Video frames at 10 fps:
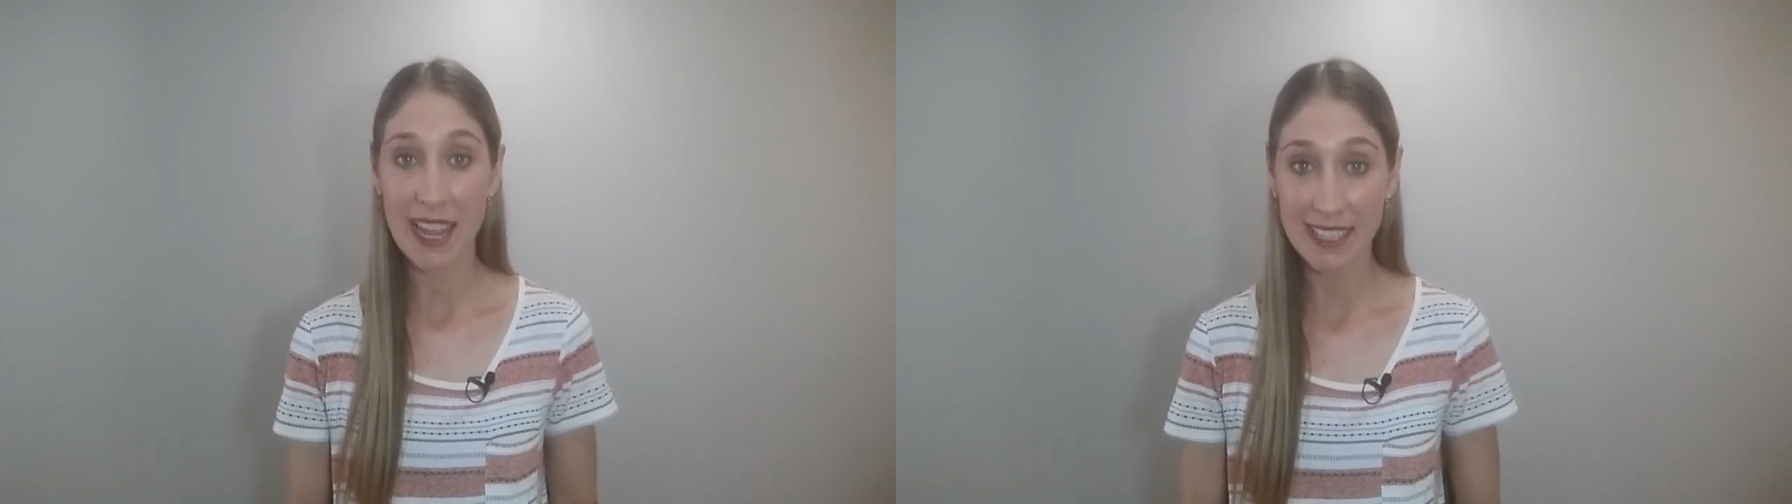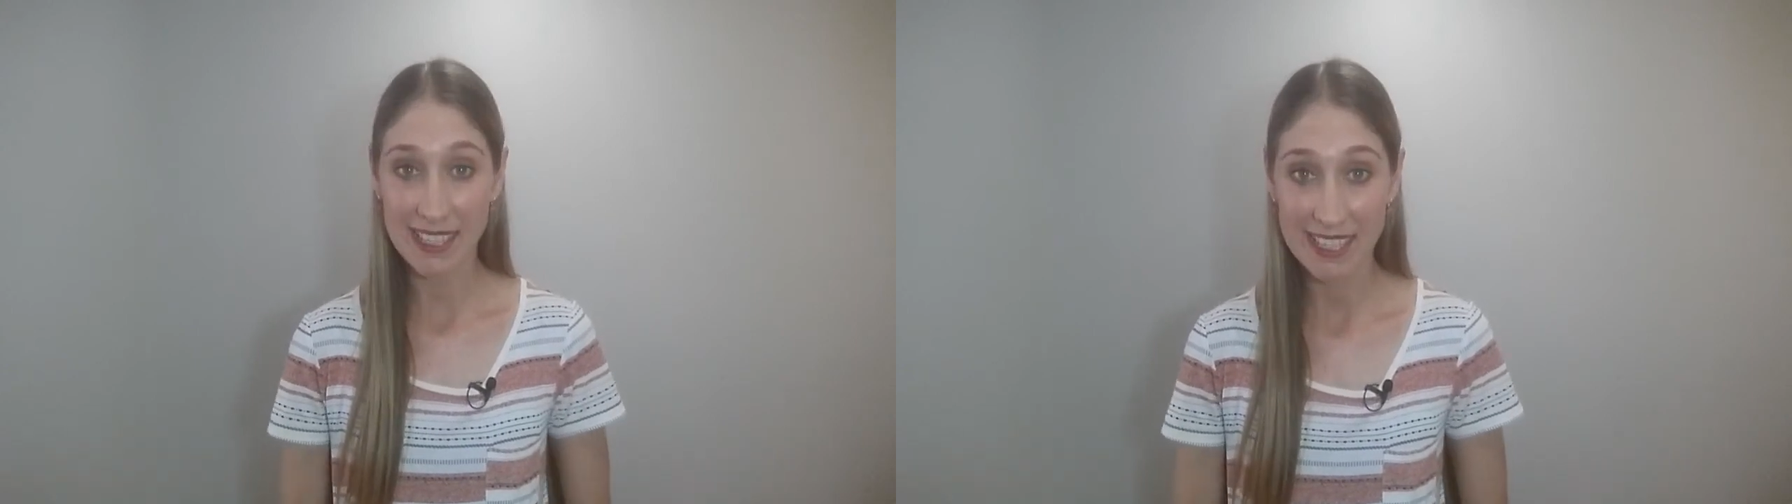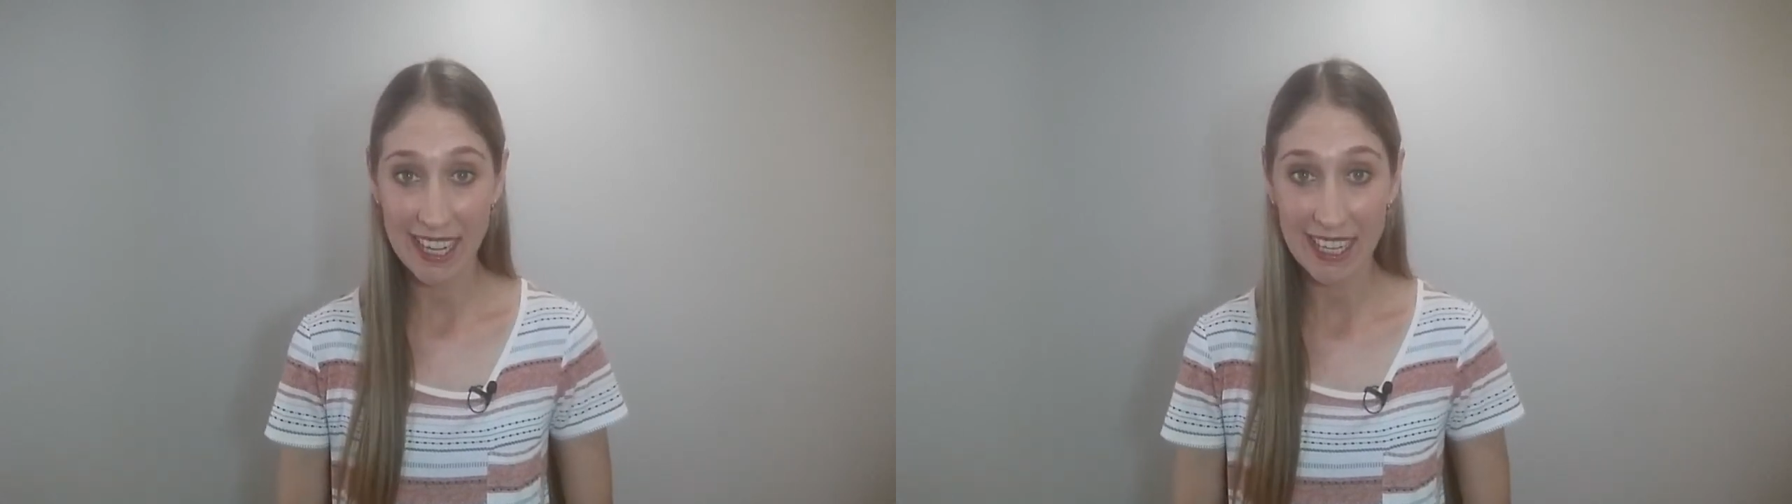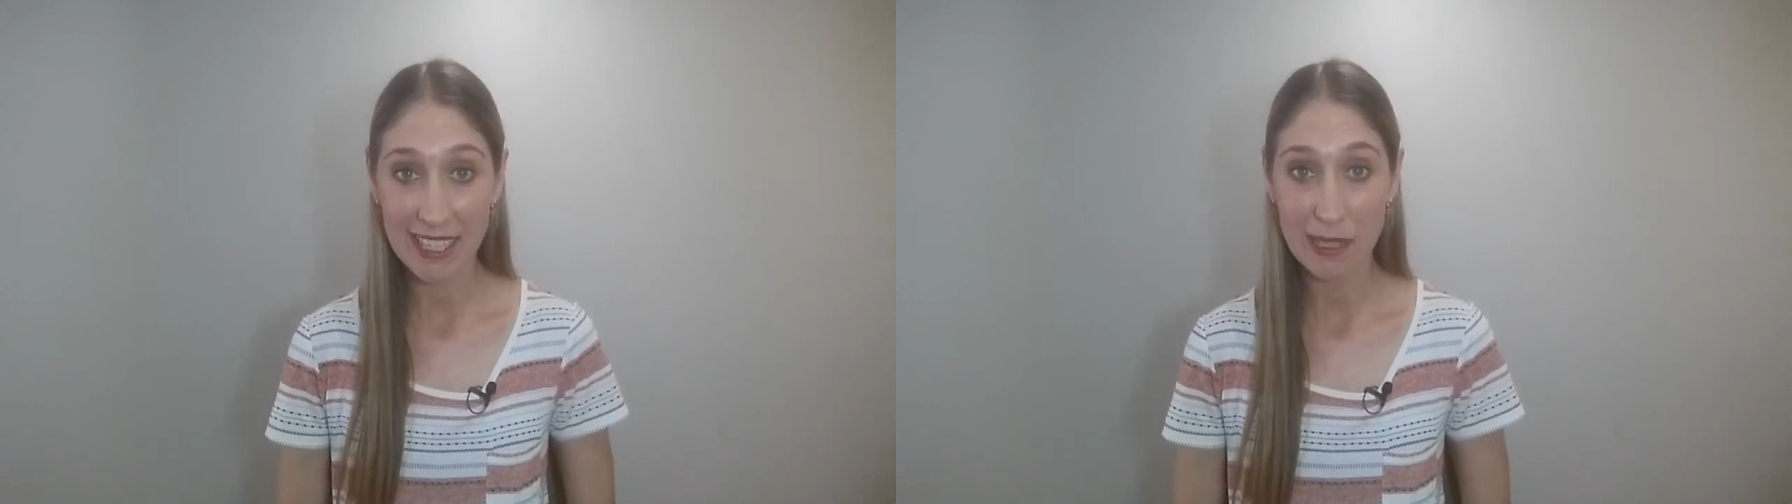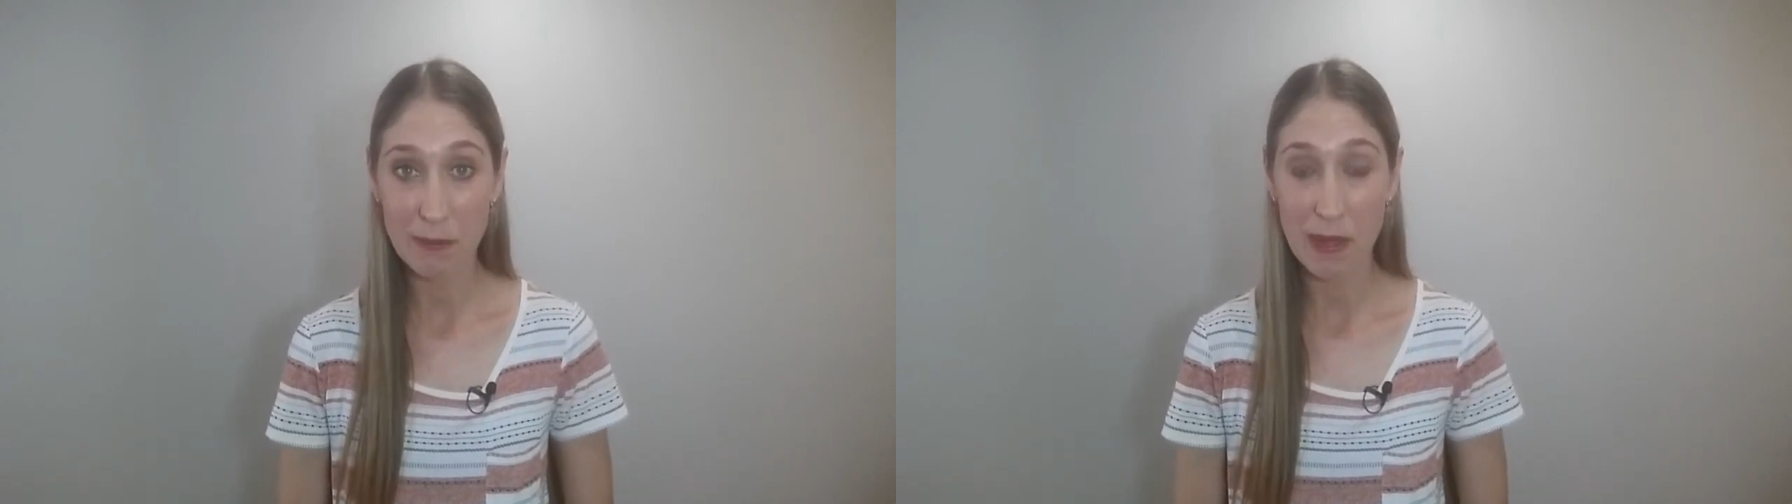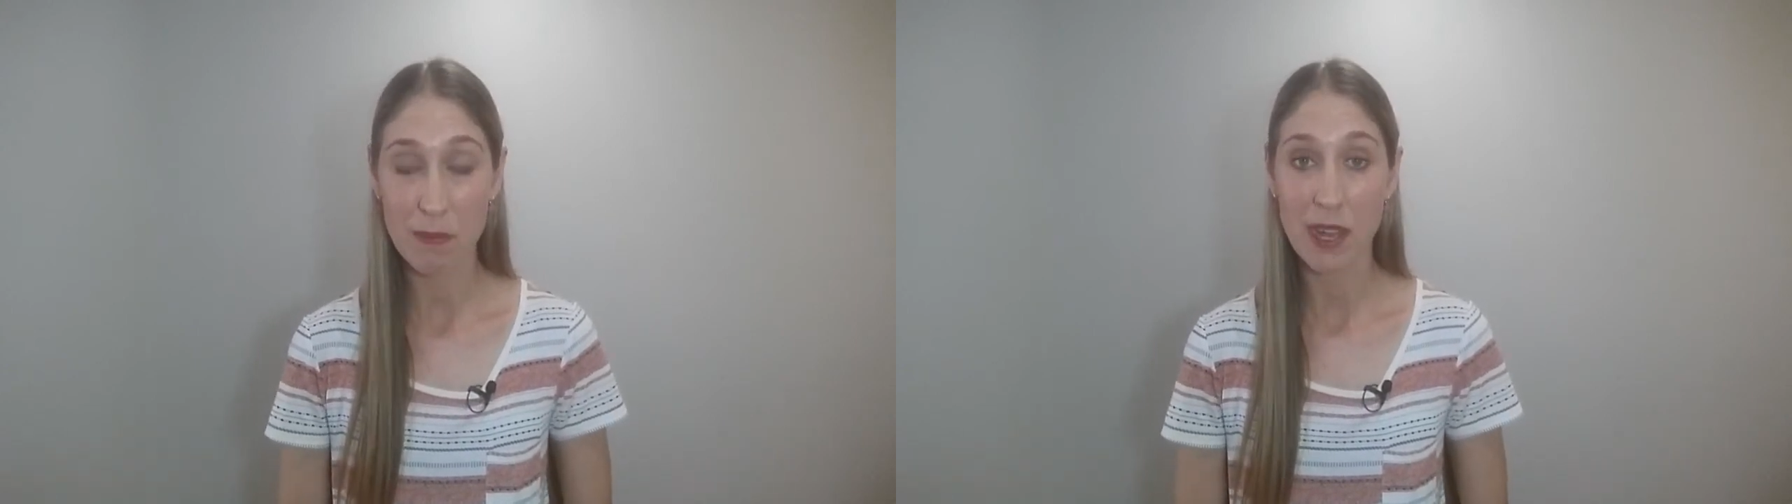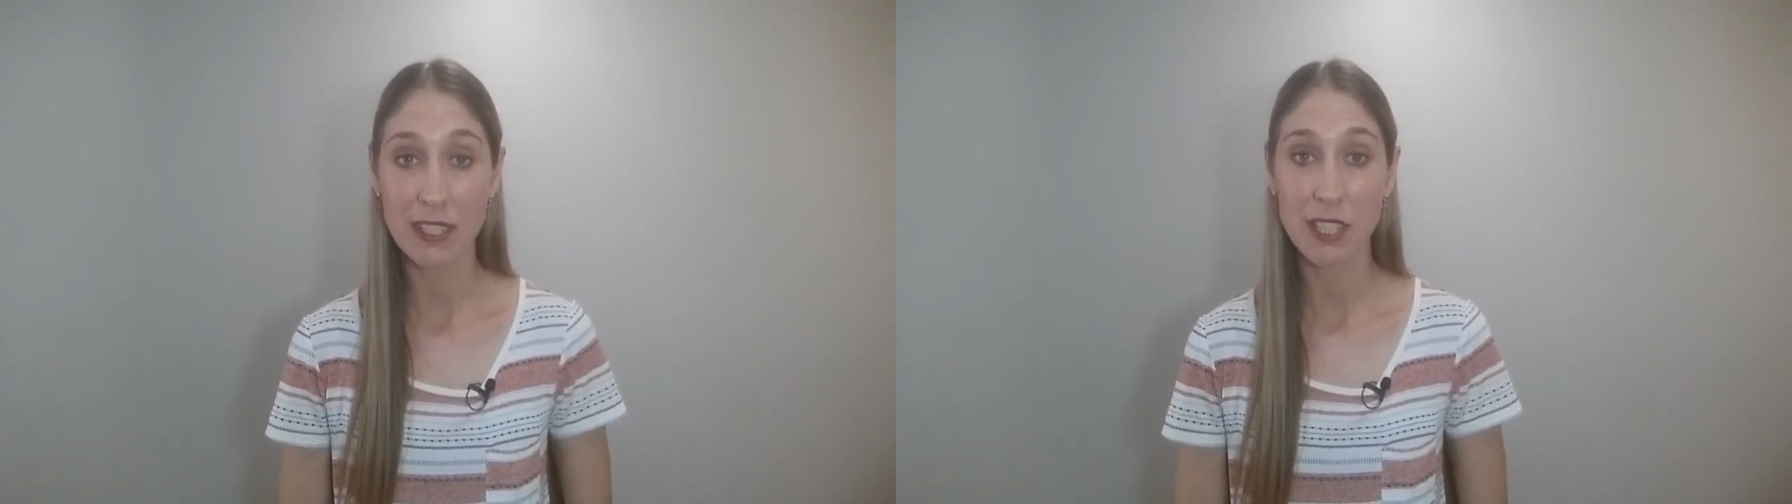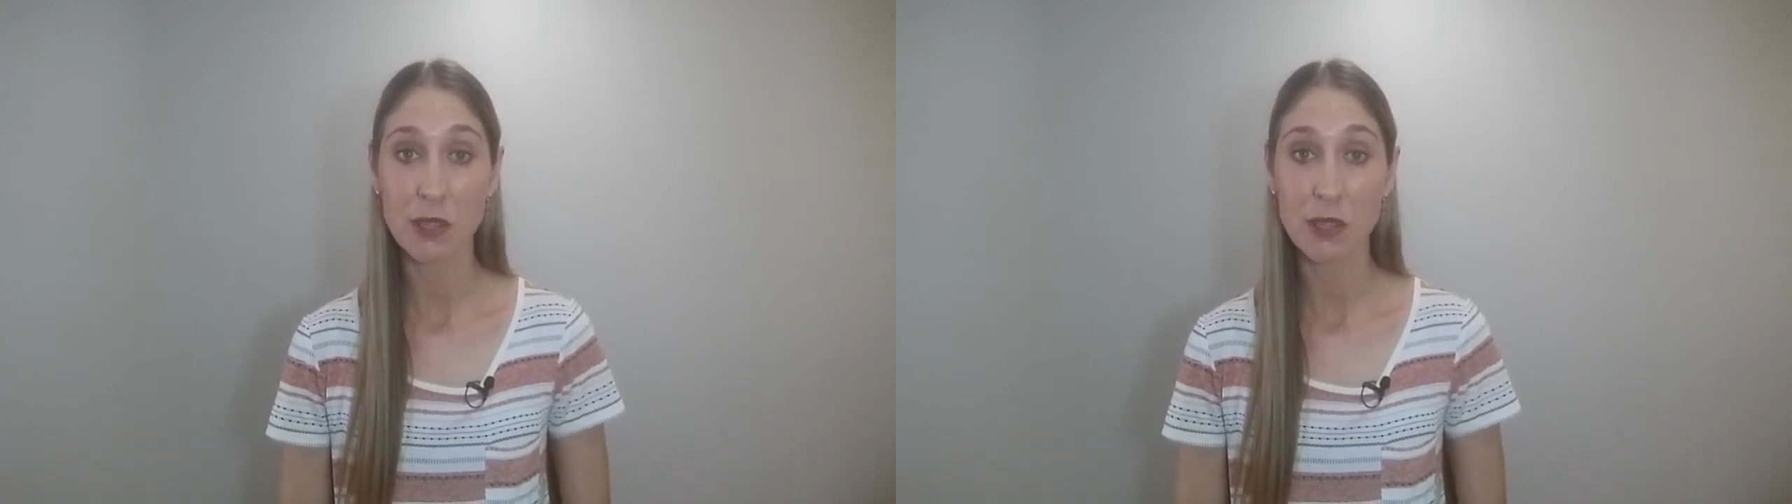outstanding memoirs